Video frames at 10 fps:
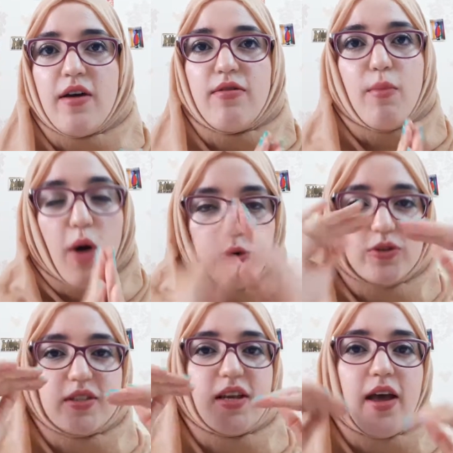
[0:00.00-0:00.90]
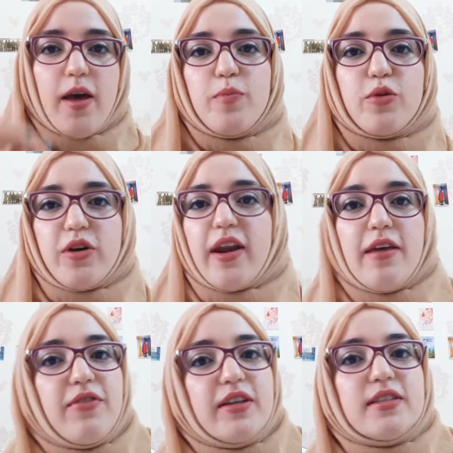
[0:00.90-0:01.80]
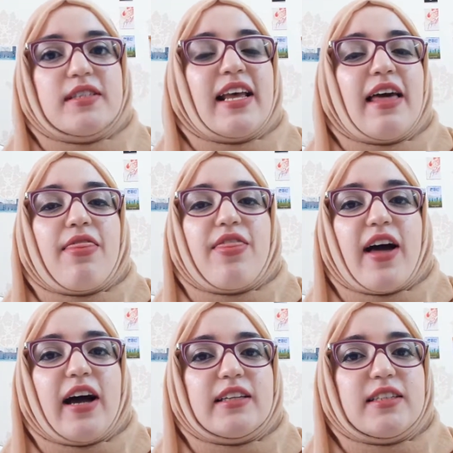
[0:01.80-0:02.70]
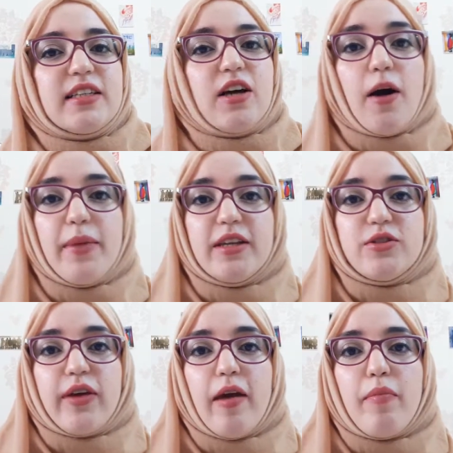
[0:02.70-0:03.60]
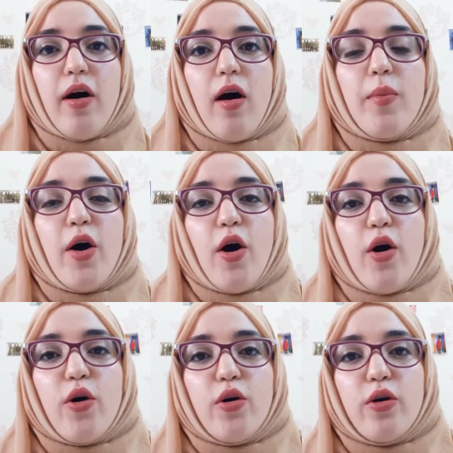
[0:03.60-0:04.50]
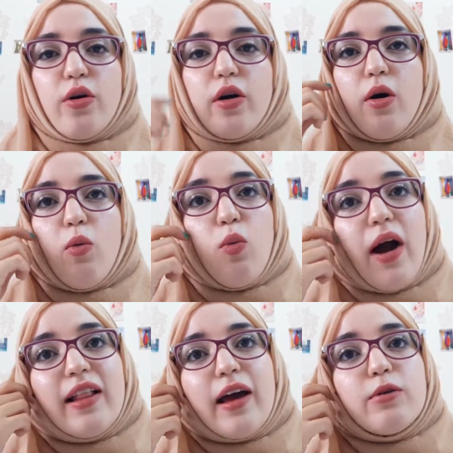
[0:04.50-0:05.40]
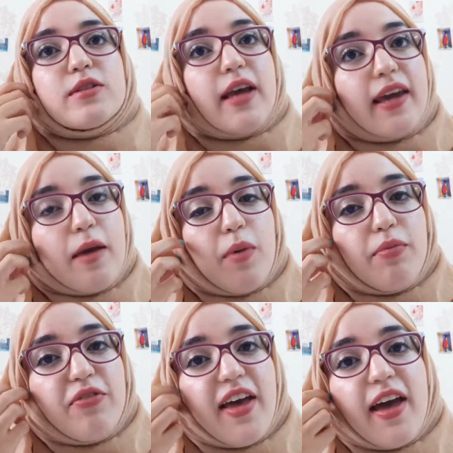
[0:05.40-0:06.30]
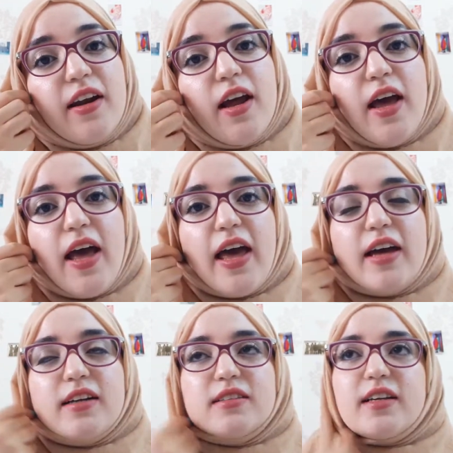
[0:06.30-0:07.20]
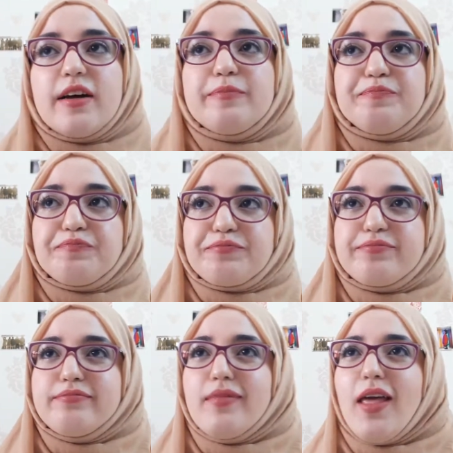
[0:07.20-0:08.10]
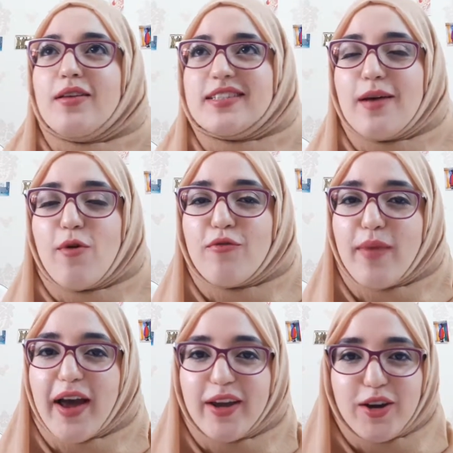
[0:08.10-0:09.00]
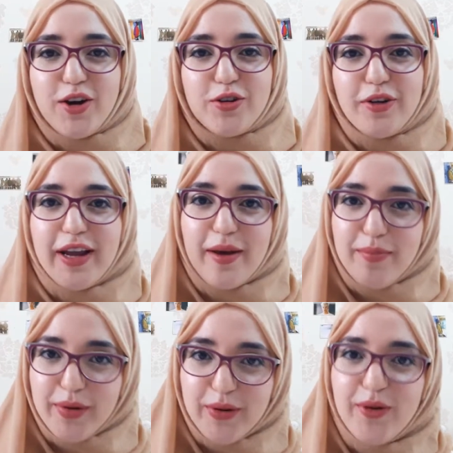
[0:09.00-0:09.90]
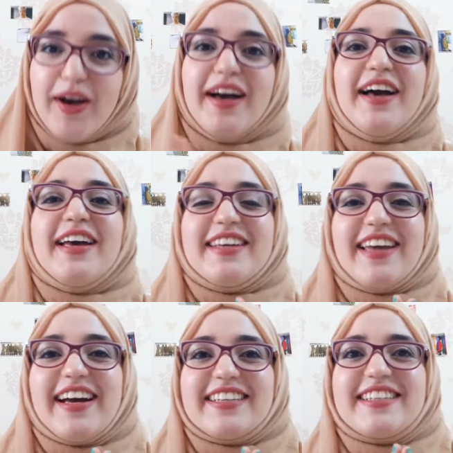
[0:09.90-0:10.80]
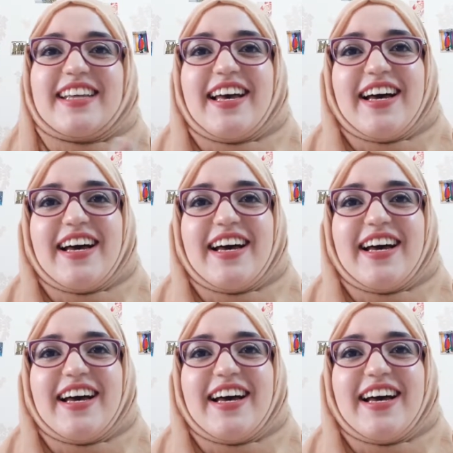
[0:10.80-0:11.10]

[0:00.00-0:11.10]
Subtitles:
the most important events that got me into K-pop, or while I was a K-pop fan, and some of my Koreaboo, yes,